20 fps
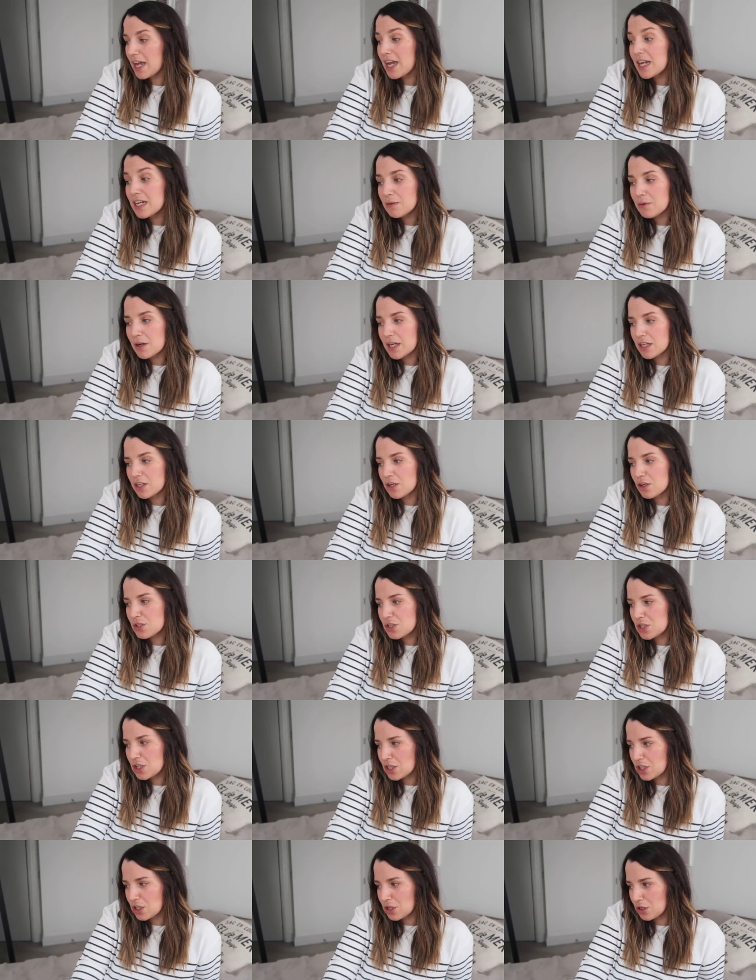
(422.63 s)
Anyway, go
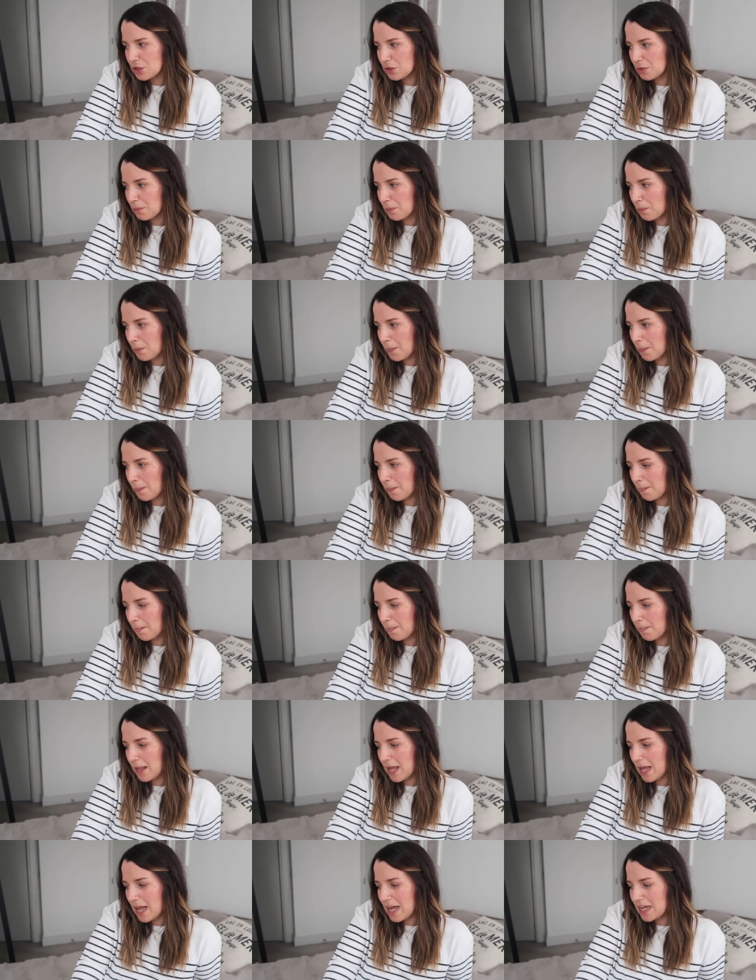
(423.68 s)
to the loo.
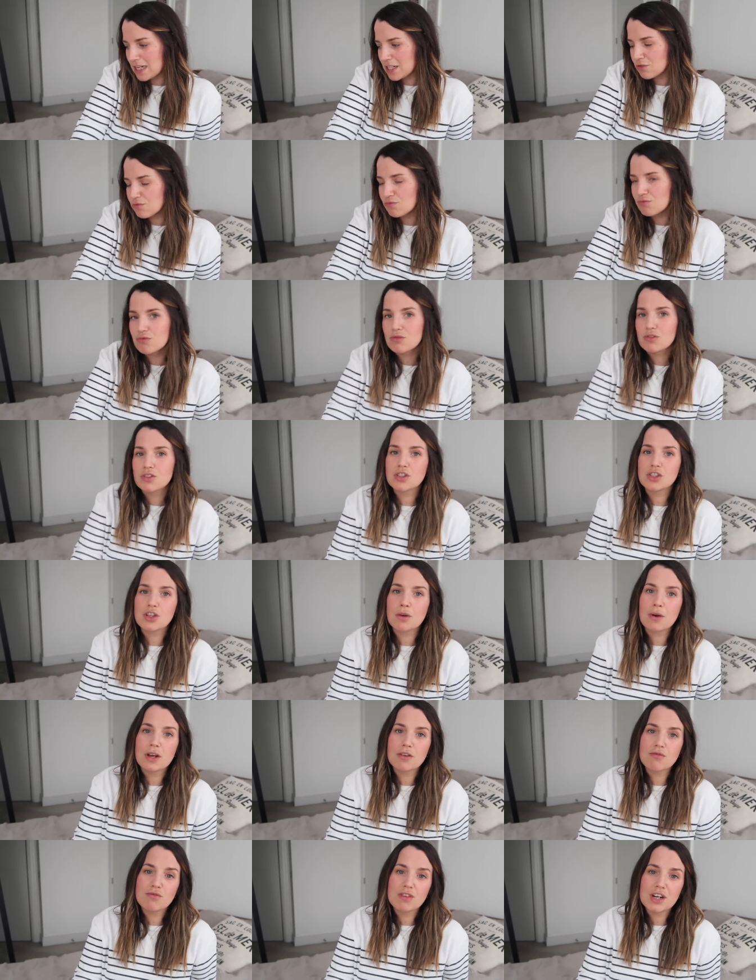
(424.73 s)
And
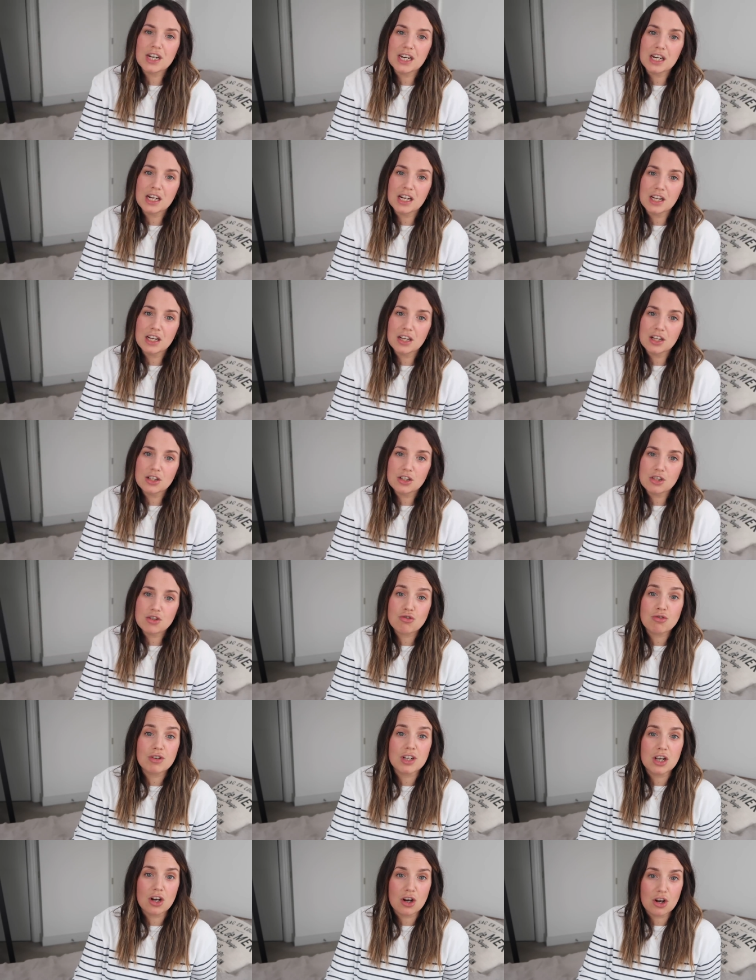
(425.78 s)
so I ring
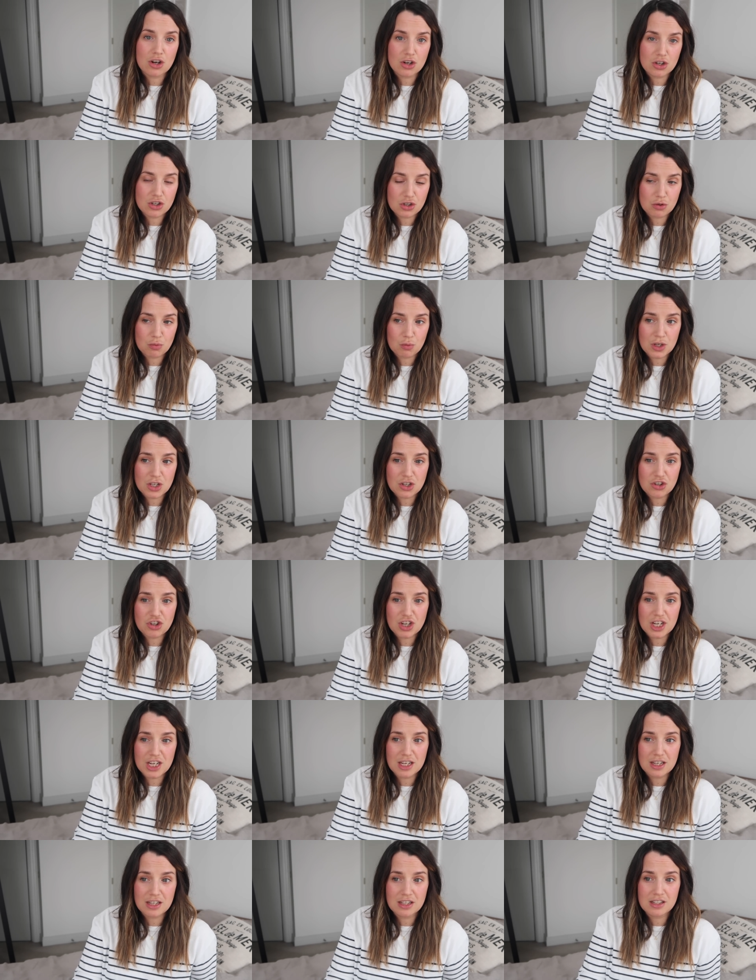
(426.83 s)
triage,
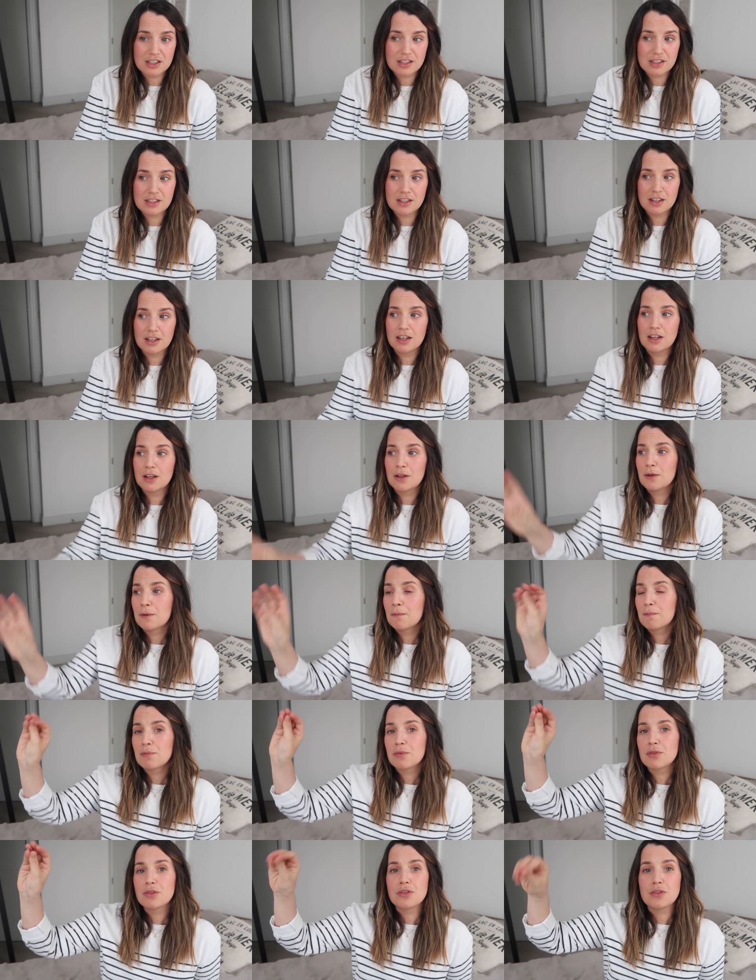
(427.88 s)
which is
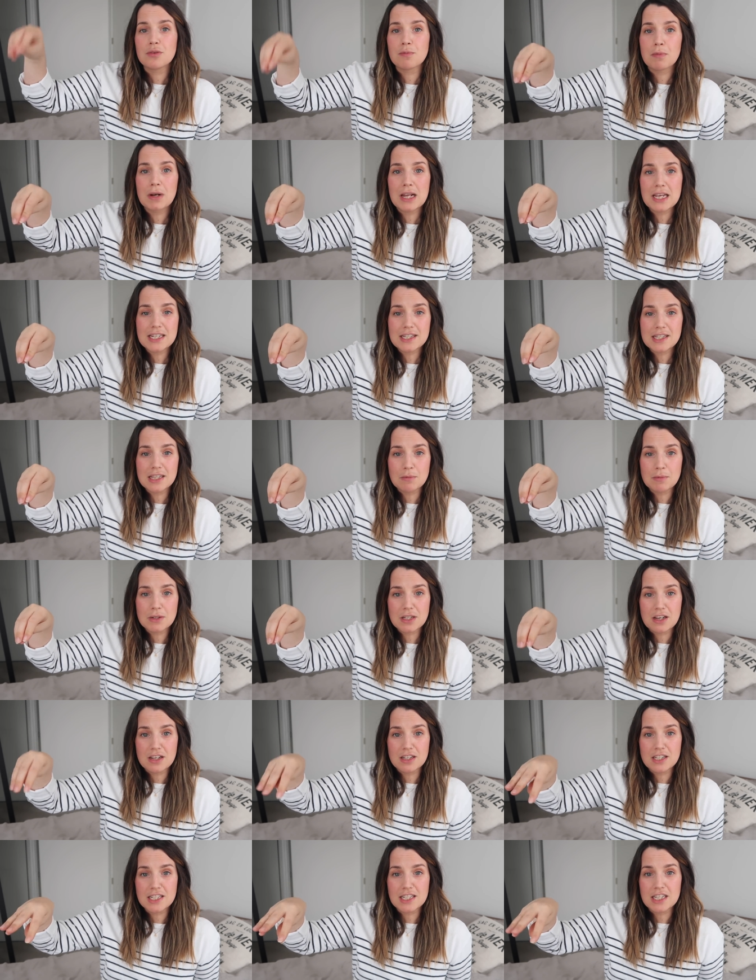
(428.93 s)
the place in the
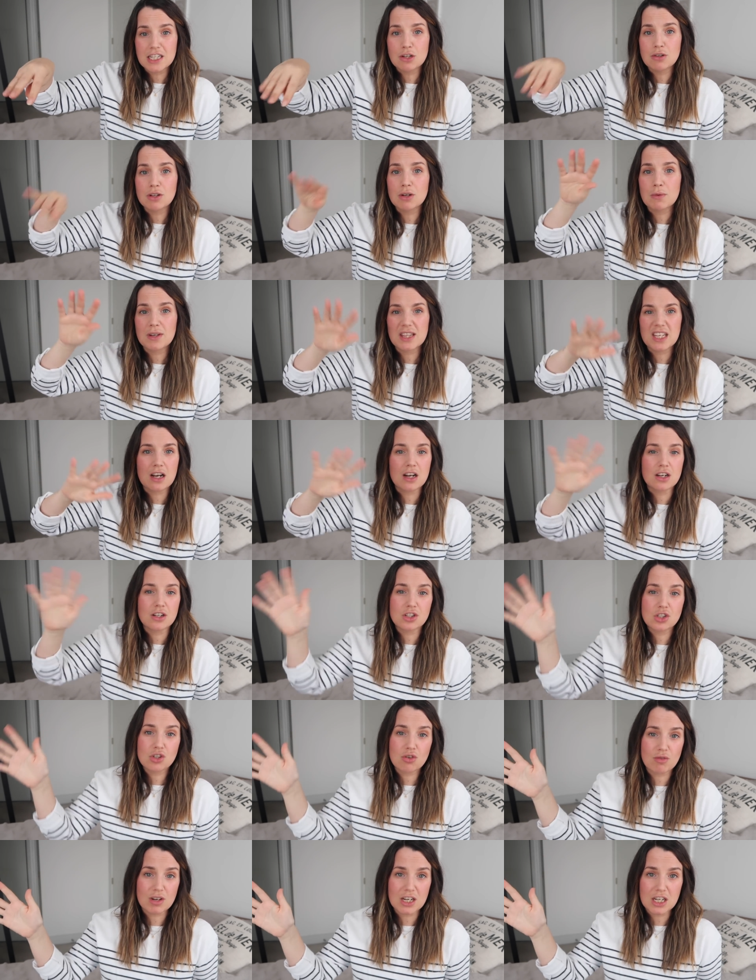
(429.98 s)
maternity unit where they kind of
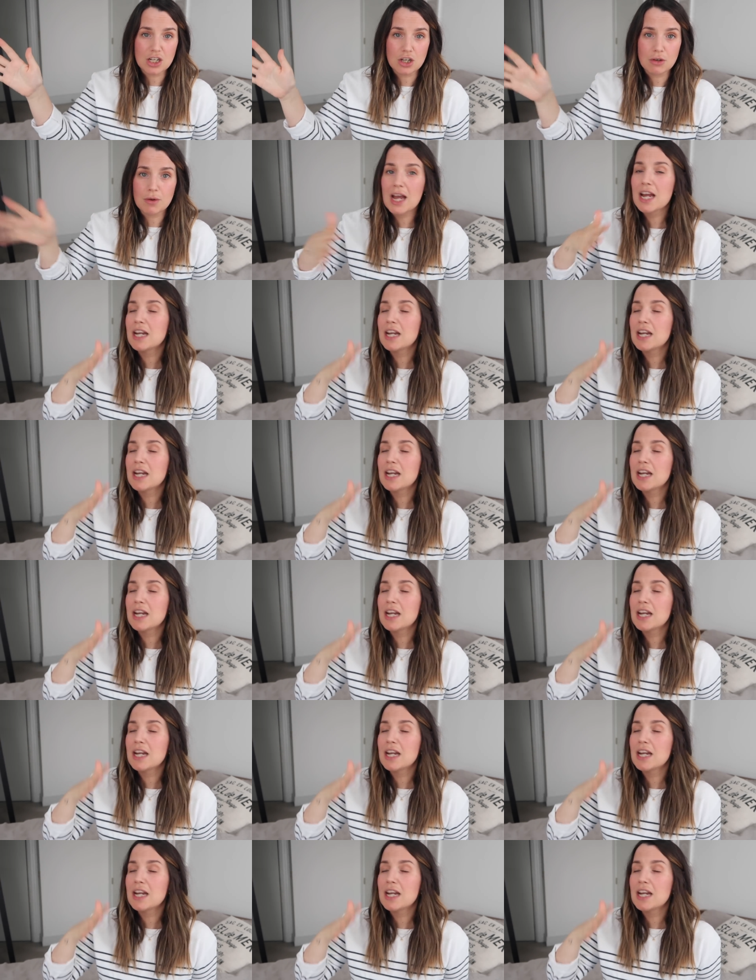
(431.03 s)
screen you.